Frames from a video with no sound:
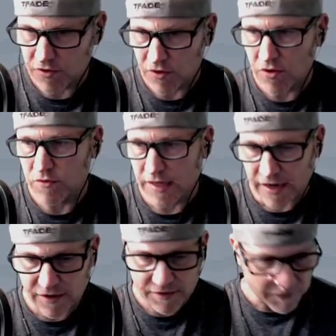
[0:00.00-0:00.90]
you go
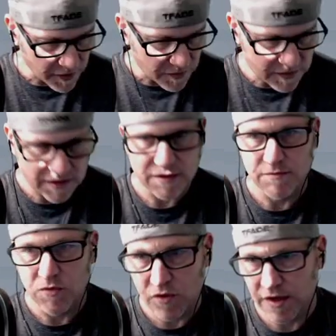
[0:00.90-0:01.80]
down in frequency, the
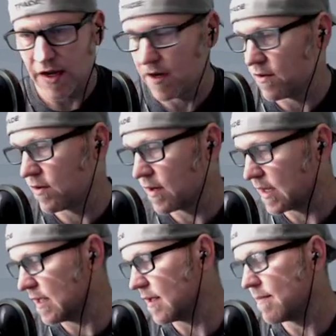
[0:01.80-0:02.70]
more gain you're going to
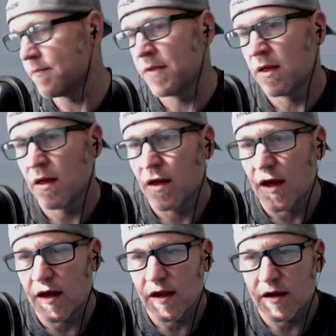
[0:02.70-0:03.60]
get.
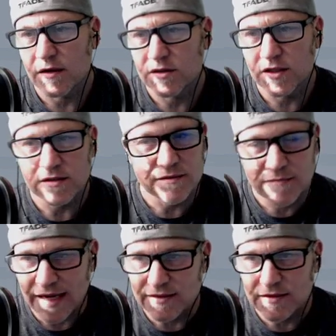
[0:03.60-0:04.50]
And just
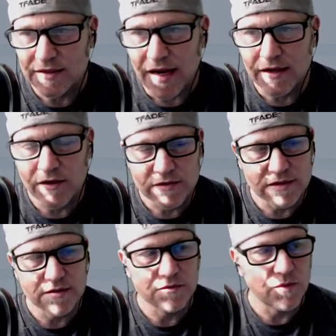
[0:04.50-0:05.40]
as a side note,
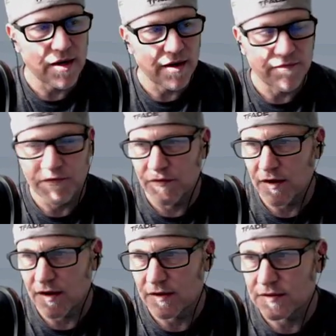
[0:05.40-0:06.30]
this is why
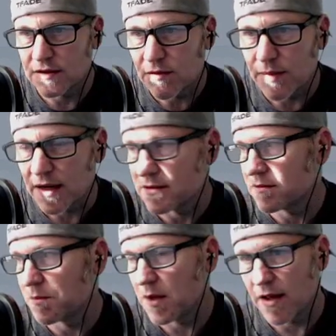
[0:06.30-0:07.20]
sealed boxes
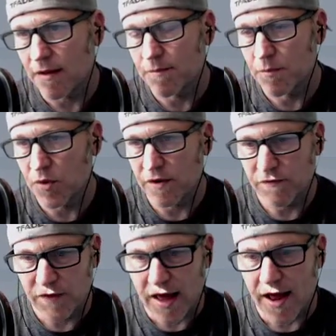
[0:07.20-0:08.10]
play pretty
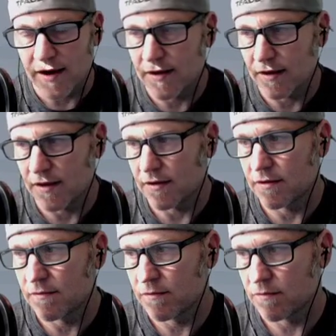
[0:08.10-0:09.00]
flat in
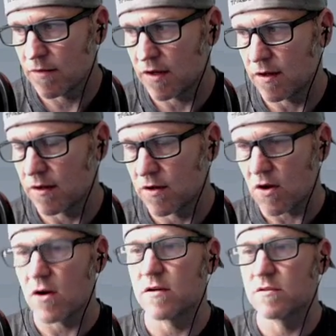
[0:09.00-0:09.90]

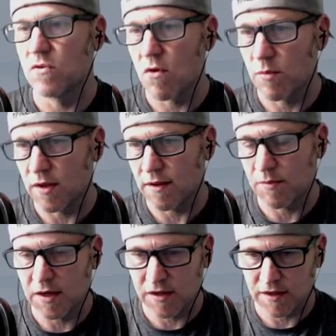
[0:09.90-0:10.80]
cars normally,
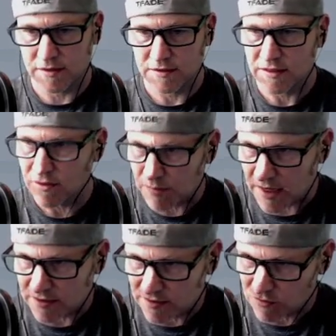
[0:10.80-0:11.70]
because sealed
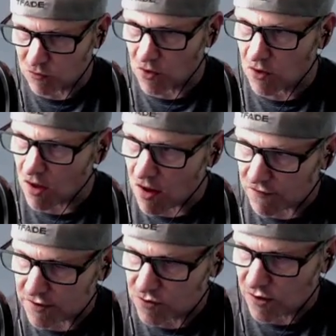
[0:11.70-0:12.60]
boxes roll off
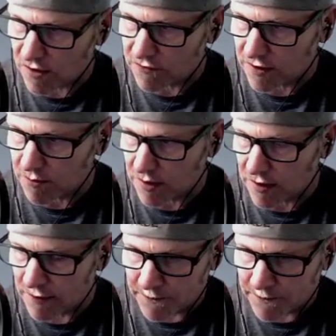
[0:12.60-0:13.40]
at 12 dB